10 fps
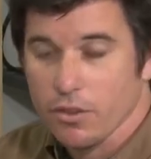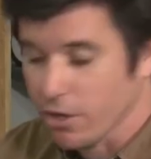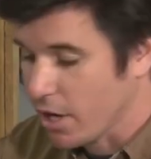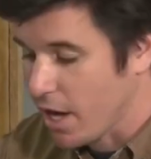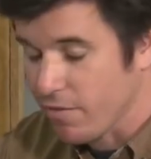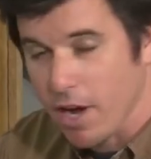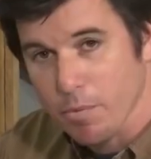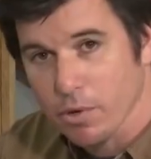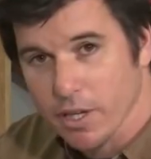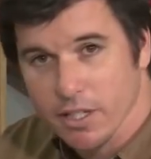They're going to have
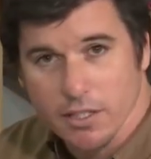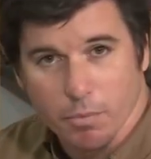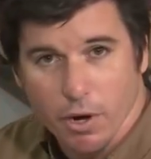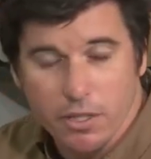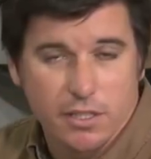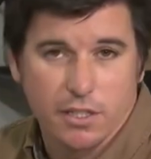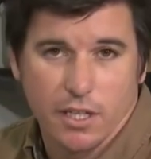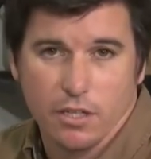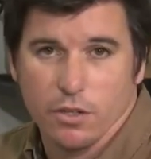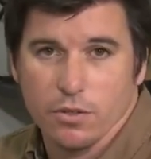hyperlinks to parts that
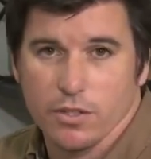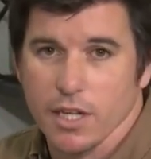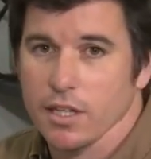they used,